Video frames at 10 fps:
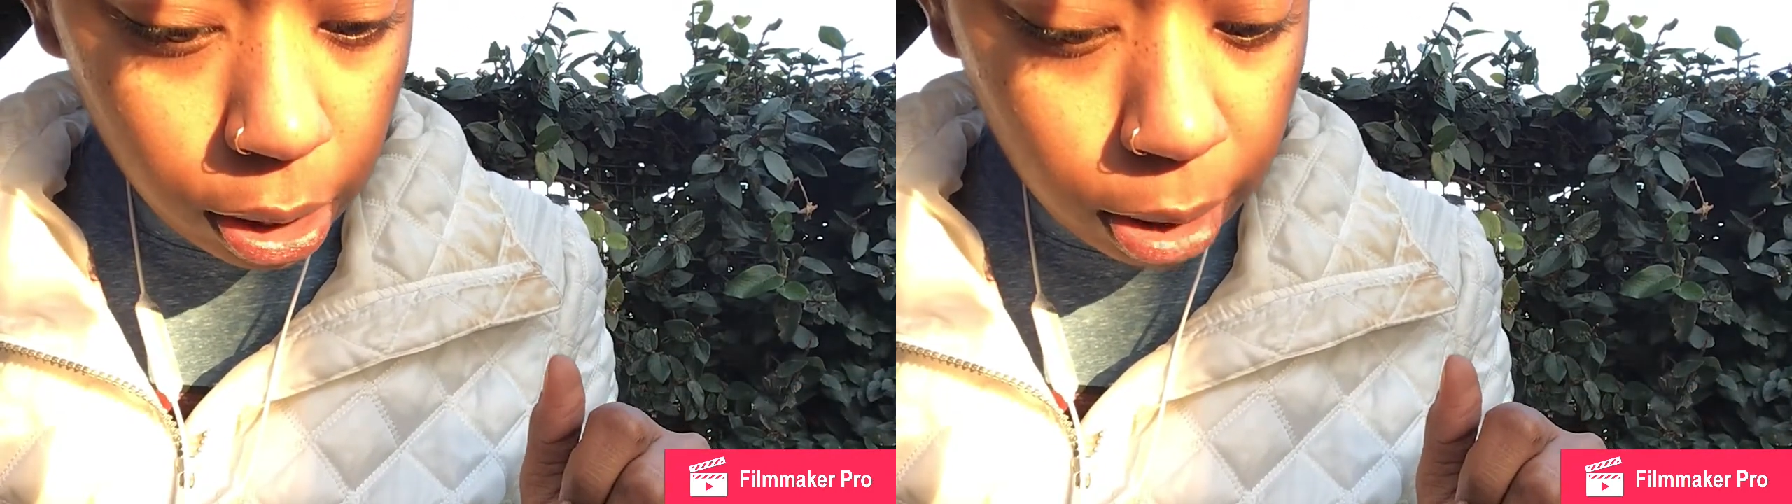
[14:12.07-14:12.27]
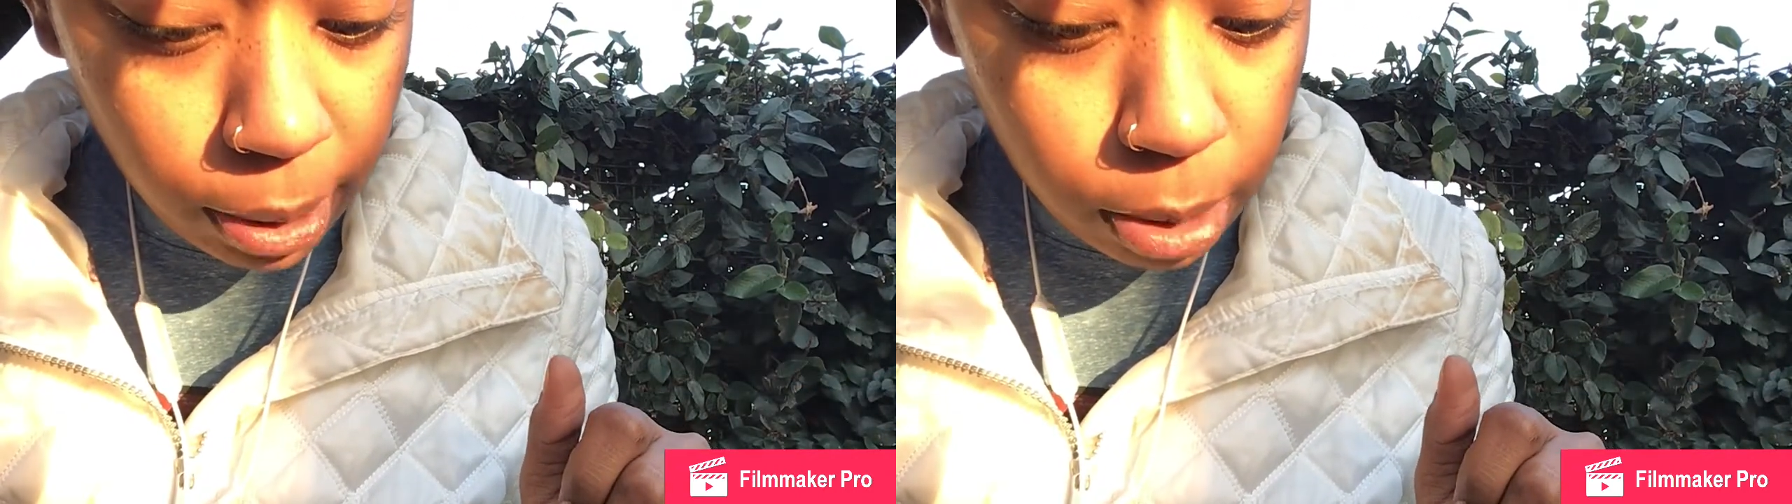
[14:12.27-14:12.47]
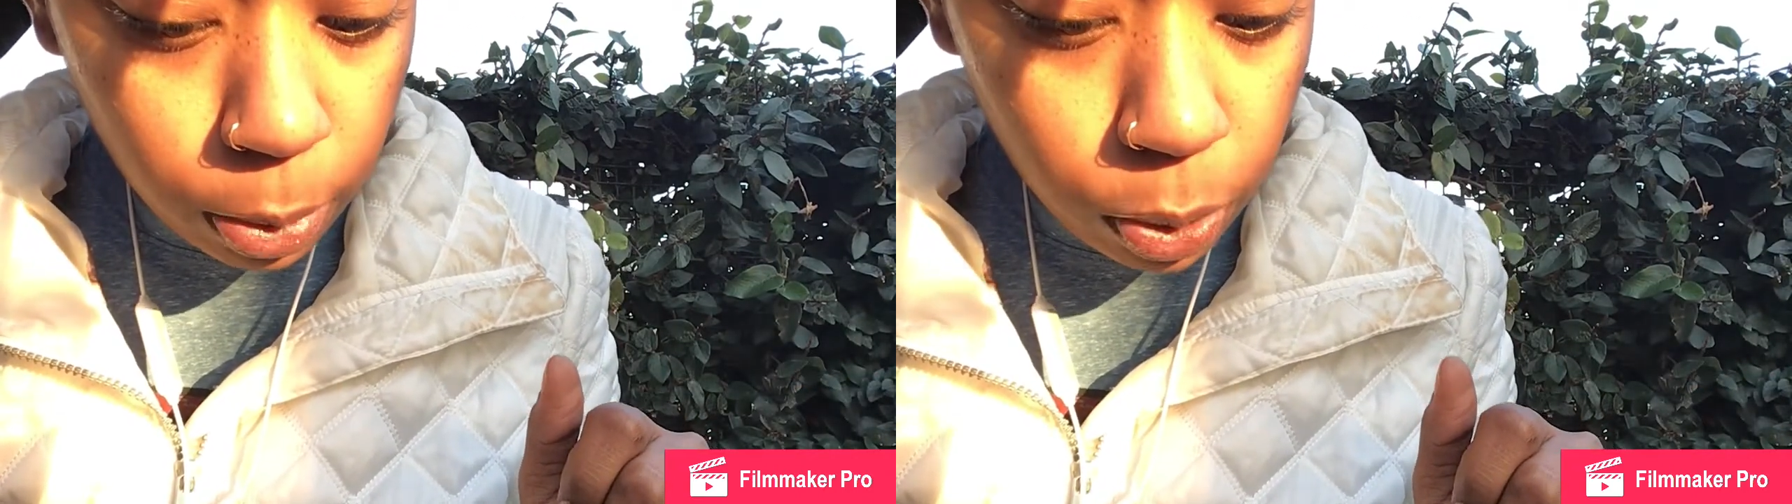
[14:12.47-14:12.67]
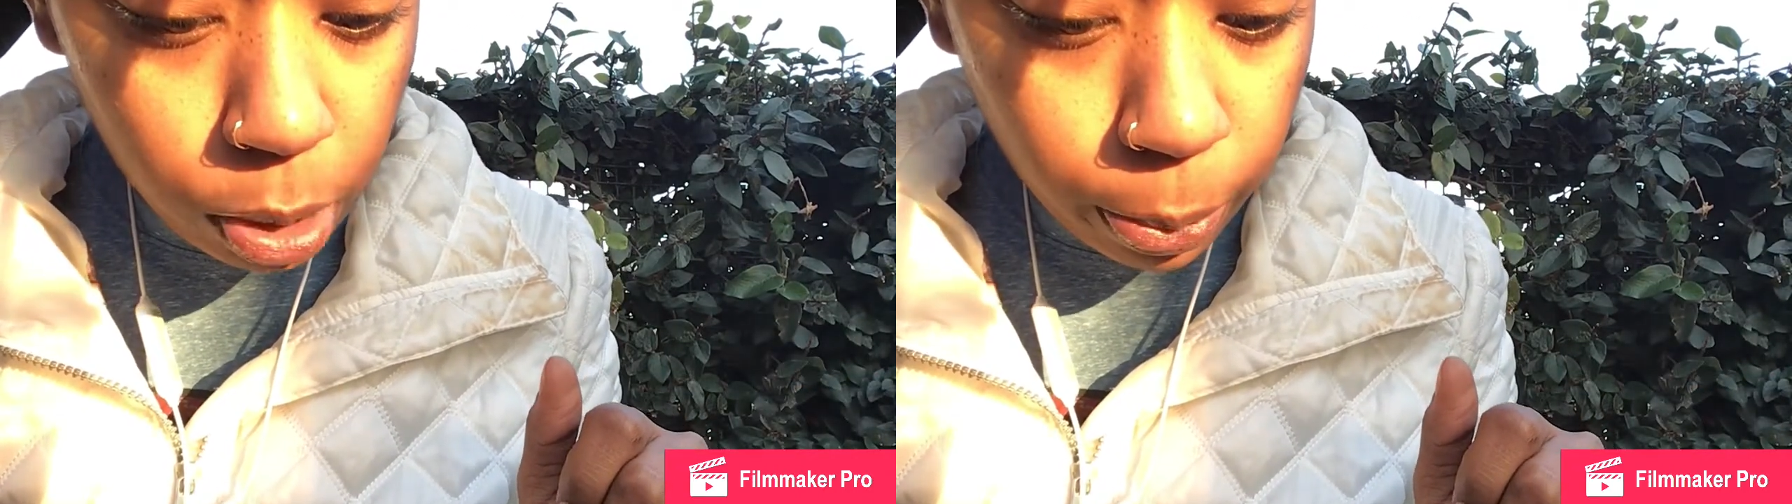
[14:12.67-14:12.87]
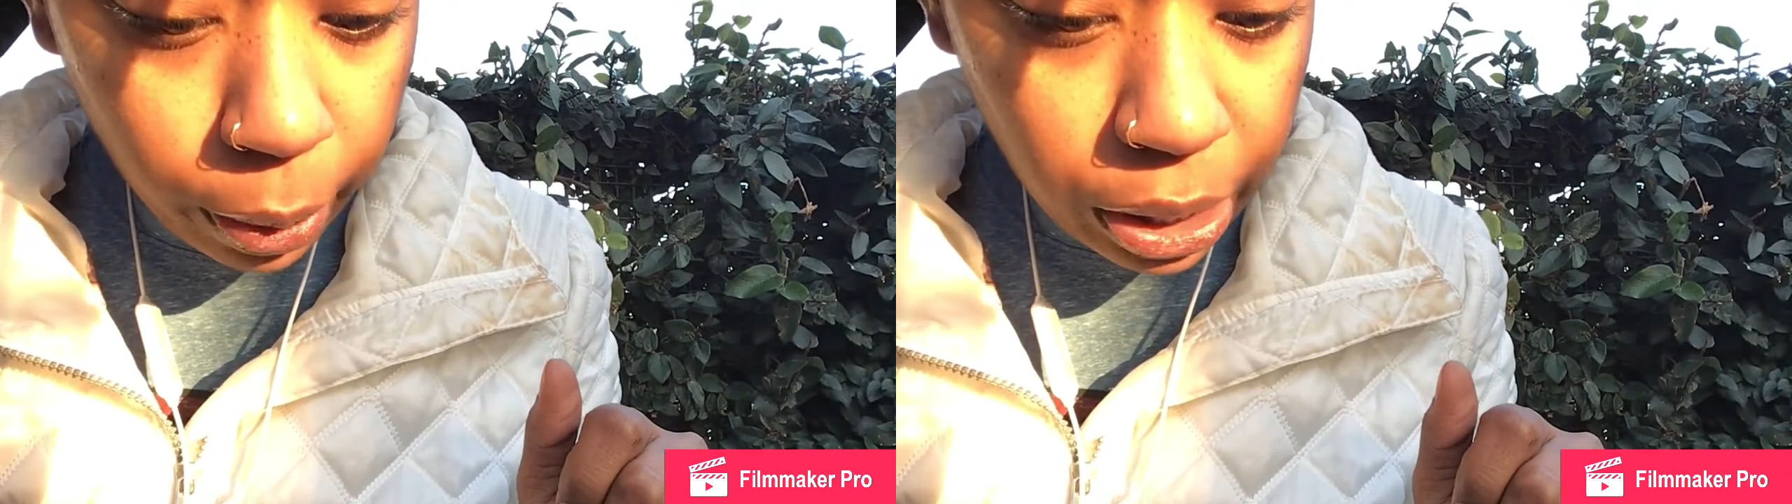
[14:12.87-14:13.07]
going to be some new
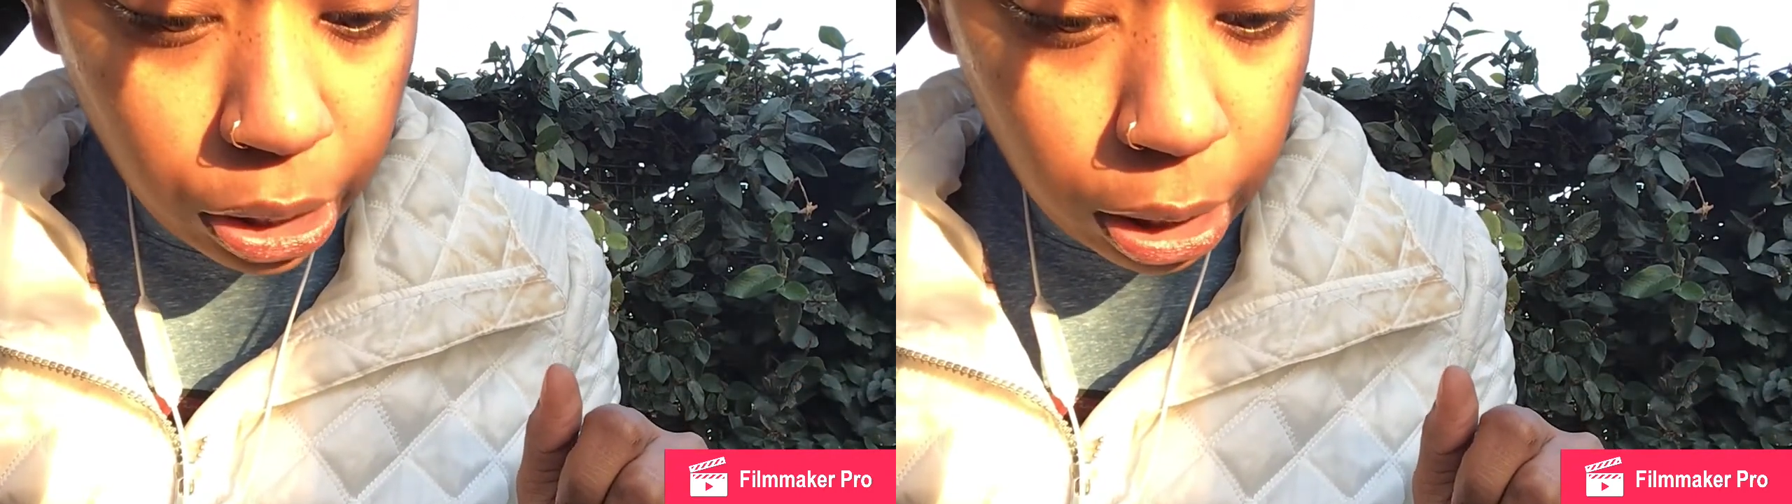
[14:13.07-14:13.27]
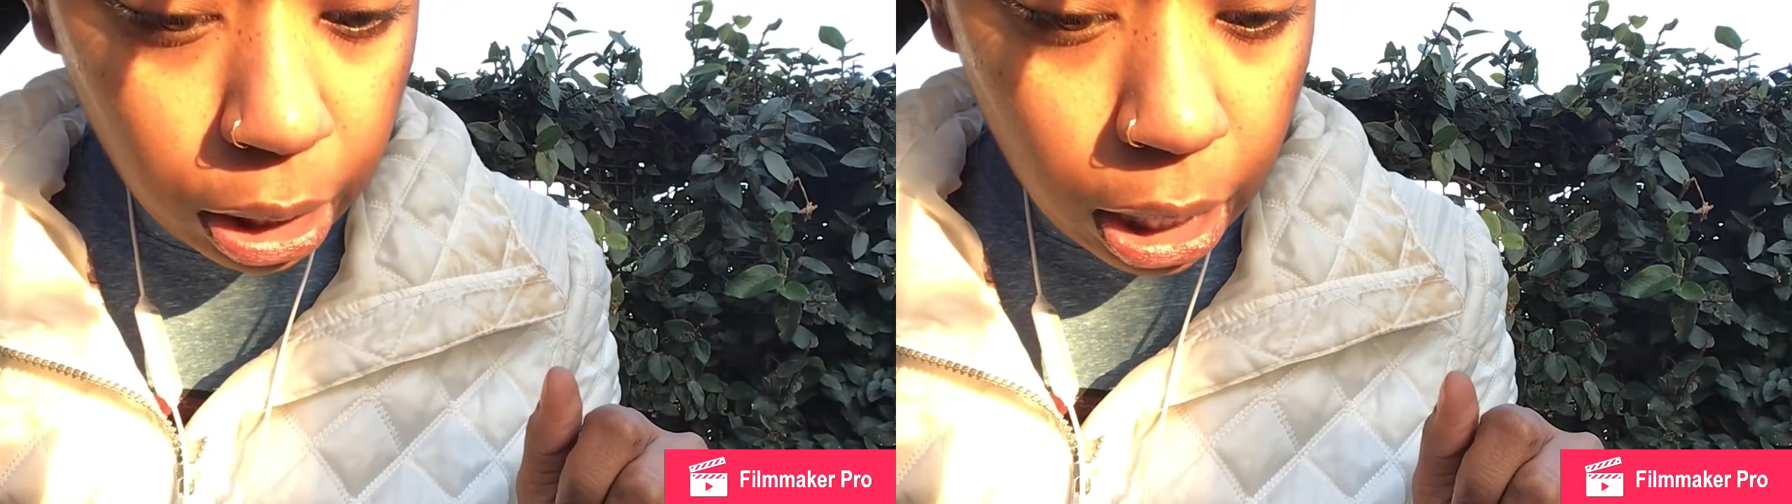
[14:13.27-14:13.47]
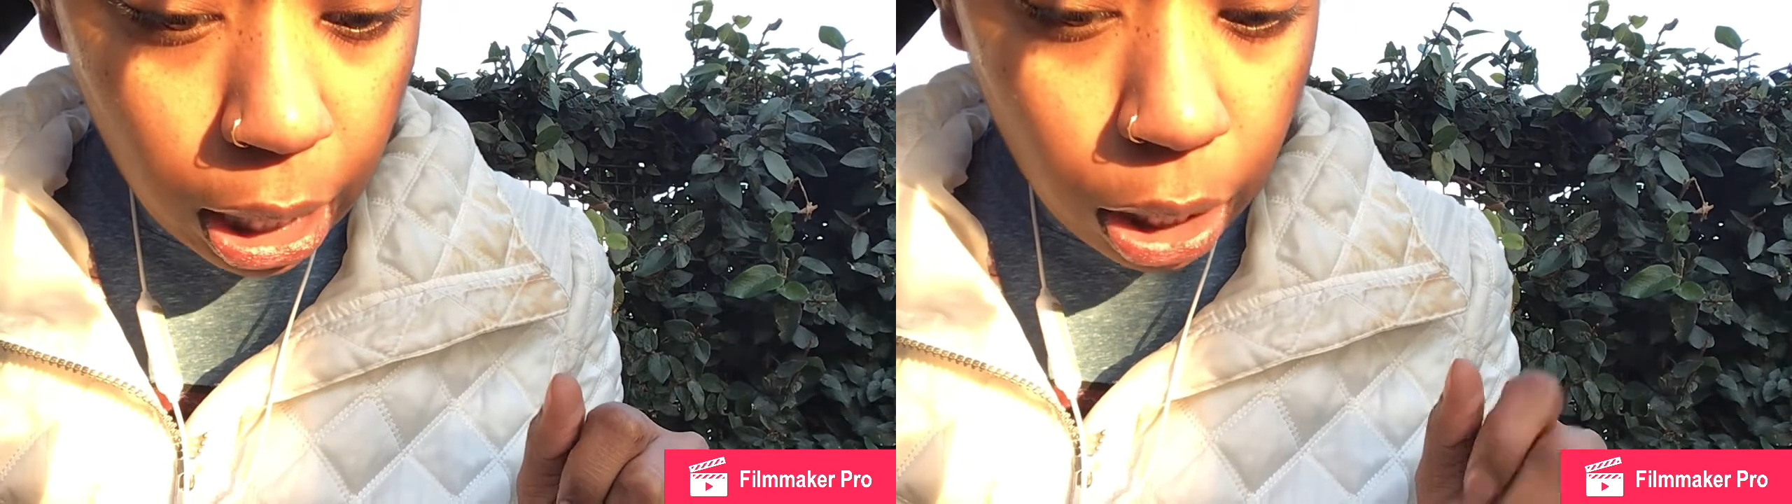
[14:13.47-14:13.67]
inspiration,